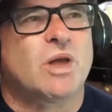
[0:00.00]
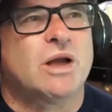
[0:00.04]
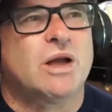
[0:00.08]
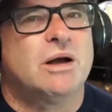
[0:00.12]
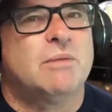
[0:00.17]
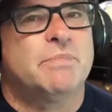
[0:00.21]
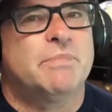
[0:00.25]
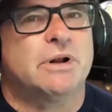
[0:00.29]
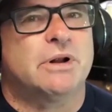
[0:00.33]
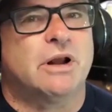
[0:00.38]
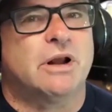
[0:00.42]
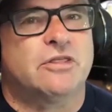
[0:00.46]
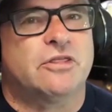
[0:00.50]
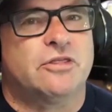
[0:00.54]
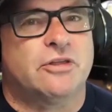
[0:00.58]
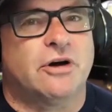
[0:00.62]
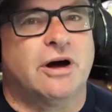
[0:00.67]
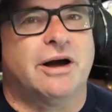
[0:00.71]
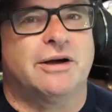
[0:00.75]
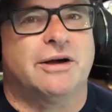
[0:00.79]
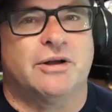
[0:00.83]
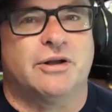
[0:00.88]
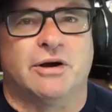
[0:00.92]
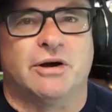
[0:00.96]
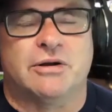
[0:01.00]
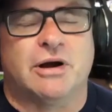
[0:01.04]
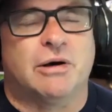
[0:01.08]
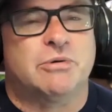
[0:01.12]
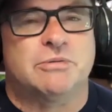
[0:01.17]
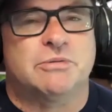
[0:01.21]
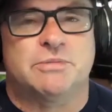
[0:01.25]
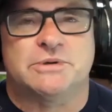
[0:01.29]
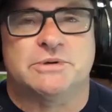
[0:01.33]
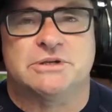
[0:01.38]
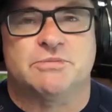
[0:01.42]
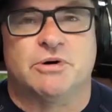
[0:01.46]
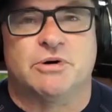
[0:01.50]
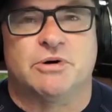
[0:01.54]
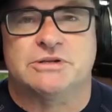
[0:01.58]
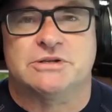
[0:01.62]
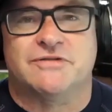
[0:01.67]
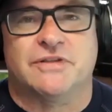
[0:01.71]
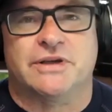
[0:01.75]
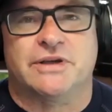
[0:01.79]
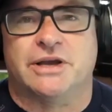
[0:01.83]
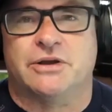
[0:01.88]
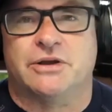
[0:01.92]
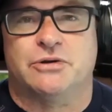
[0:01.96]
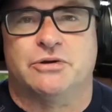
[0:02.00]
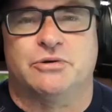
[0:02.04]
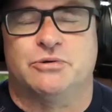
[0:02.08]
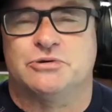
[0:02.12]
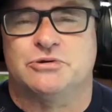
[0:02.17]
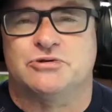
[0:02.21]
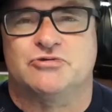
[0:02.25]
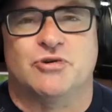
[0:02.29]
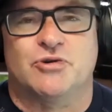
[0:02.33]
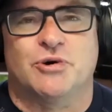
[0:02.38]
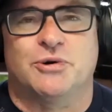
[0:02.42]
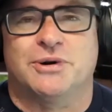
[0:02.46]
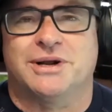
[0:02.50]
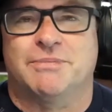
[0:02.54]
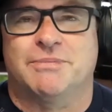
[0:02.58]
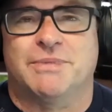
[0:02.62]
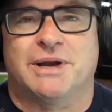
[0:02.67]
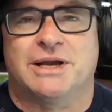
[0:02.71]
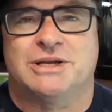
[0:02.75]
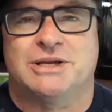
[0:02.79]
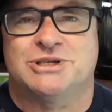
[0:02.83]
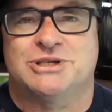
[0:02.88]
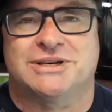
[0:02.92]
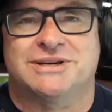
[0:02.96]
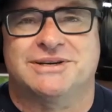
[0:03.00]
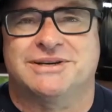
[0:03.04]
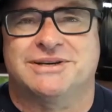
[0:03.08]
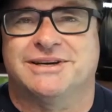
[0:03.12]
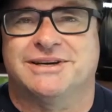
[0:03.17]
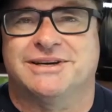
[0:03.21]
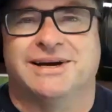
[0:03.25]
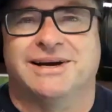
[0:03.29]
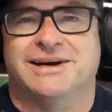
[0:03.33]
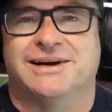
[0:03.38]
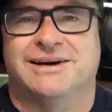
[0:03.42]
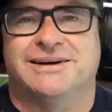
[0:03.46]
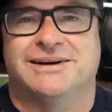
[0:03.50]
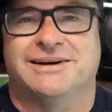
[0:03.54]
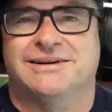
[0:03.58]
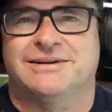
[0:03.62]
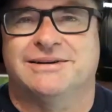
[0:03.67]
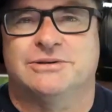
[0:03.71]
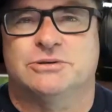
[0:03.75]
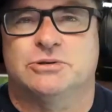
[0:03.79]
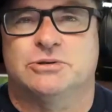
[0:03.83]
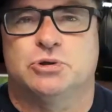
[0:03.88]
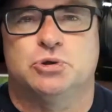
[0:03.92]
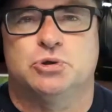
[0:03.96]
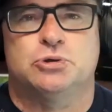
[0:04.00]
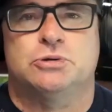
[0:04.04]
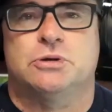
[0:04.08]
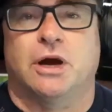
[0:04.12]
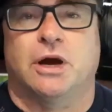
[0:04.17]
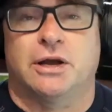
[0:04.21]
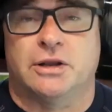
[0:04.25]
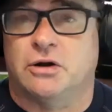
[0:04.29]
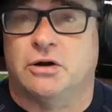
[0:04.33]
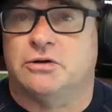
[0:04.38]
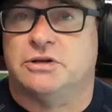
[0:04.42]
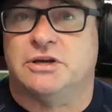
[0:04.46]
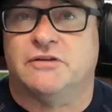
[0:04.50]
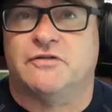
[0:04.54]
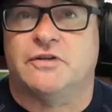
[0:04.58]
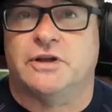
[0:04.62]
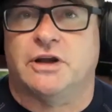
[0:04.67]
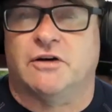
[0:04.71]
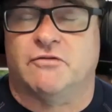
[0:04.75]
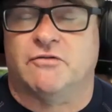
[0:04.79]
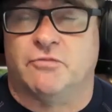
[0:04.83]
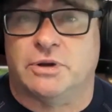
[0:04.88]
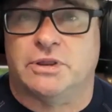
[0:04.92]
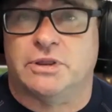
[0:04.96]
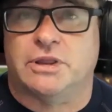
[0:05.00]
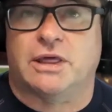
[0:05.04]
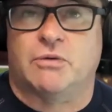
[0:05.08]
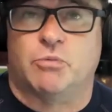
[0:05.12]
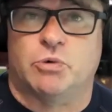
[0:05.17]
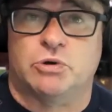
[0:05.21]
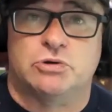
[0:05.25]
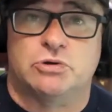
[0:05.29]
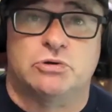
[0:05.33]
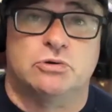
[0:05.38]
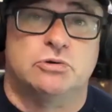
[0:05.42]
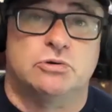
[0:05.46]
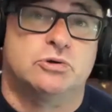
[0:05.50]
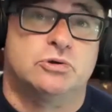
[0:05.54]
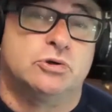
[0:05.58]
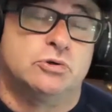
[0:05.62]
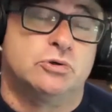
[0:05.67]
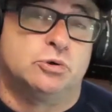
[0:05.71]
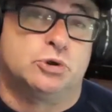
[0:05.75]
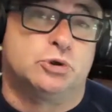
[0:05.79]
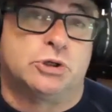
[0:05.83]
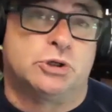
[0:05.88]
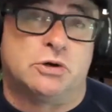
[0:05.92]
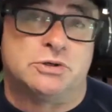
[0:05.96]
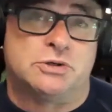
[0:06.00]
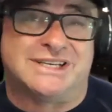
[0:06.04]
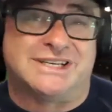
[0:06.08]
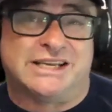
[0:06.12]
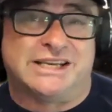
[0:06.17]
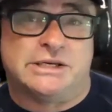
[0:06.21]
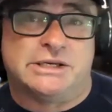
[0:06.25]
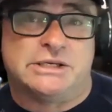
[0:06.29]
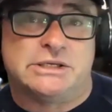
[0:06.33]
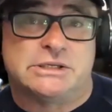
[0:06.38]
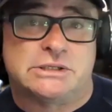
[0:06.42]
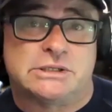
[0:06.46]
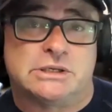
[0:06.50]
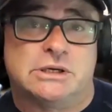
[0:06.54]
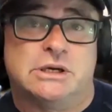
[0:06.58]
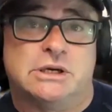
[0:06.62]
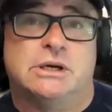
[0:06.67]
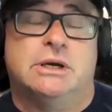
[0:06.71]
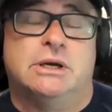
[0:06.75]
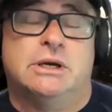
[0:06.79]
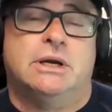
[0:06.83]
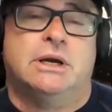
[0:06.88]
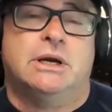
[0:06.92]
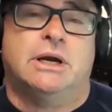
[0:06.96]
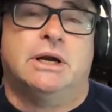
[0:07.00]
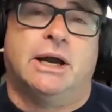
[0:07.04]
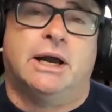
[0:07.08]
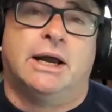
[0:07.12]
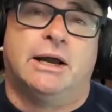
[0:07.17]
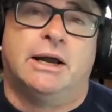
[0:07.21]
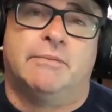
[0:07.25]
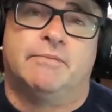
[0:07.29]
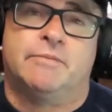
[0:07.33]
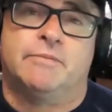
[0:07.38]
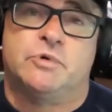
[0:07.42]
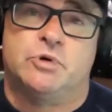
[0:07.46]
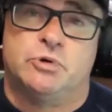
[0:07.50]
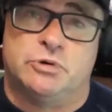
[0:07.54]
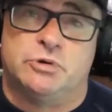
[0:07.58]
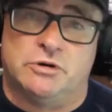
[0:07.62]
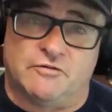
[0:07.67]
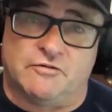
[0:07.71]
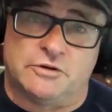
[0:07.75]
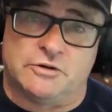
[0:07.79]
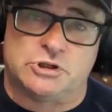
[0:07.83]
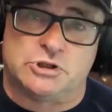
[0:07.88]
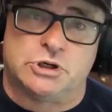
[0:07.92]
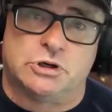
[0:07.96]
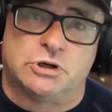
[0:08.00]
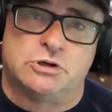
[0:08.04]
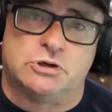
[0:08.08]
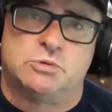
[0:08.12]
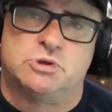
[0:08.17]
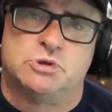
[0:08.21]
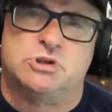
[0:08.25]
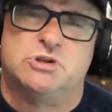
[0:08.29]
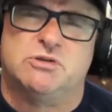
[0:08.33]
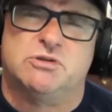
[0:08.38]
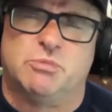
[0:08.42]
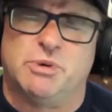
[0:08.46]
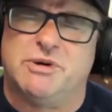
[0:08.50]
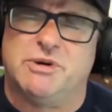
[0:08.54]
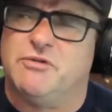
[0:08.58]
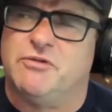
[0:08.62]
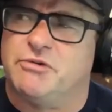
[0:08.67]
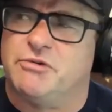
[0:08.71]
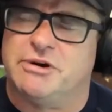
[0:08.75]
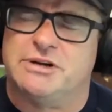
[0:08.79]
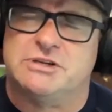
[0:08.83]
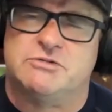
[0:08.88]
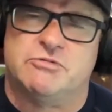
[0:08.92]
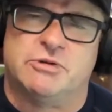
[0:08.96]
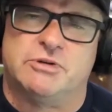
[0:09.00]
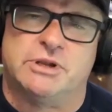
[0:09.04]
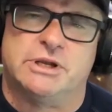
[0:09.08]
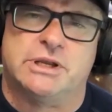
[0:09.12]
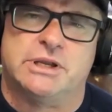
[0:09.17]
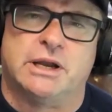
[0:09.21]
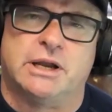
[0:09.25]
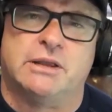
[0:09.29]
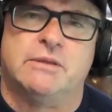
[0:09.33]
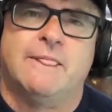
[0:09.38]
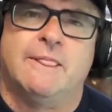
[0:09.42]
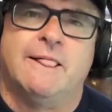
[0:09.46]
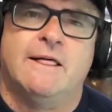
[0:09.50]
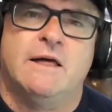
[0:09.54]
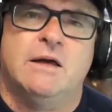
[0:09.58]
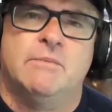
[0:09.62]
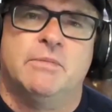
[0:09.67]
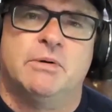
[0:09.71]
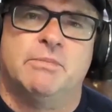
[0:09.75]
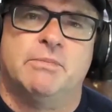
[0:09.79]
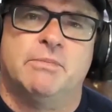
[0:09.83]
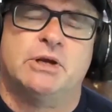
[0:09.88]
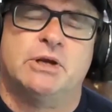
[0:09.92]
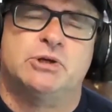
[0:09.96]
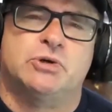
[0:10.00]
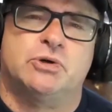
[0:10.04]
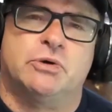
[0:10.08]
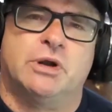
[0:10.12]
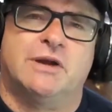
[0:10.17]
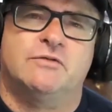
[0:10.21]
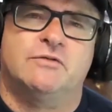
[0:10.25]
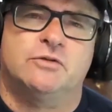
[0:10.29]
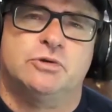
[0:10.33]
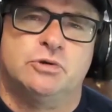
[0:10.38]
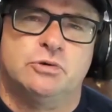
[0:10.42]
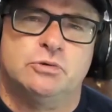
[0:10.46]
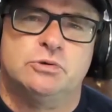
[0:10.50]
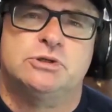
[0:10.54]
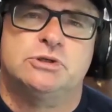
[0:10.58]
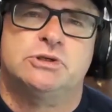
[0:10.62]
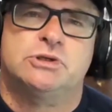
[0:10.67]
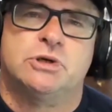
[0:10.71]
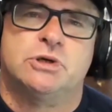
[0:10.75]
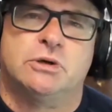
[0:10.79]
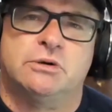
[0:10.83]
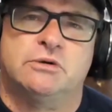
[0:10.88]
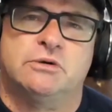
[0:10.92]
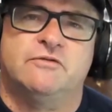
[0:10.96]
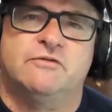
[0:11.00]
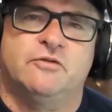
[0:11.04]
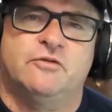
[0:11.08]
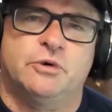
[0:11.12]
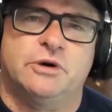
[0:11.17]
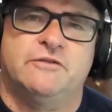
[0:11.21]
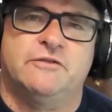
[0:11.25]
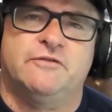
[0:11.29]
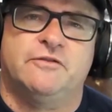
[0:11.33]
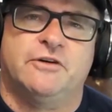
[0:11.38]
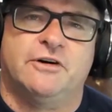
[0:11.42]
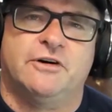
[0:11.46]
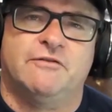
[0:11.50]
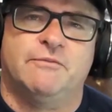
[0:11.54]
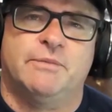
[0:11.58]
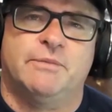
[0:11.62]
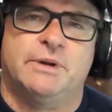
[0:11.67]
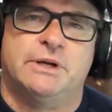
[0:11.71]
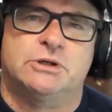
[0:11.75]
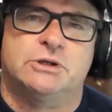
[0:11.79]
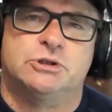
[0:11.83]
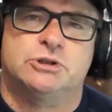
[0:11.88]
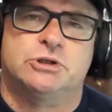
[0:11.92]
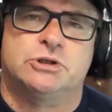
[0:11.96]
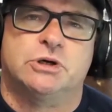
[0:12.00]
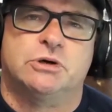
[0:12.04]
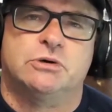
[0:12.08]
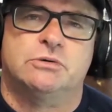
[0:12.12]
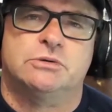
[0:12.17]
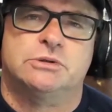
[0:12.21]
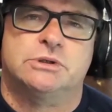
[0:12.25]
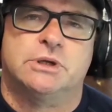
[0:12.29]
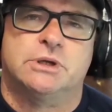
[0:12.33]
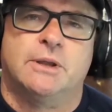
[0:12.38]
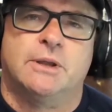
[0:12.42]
But I wouldn't be surprised if they get you to do strolling magic. I know definitely, I've read that they want you to do 2 shows at least, 2 different shows, which we've always really done. But make sure you have 2 solid 45-minute shows.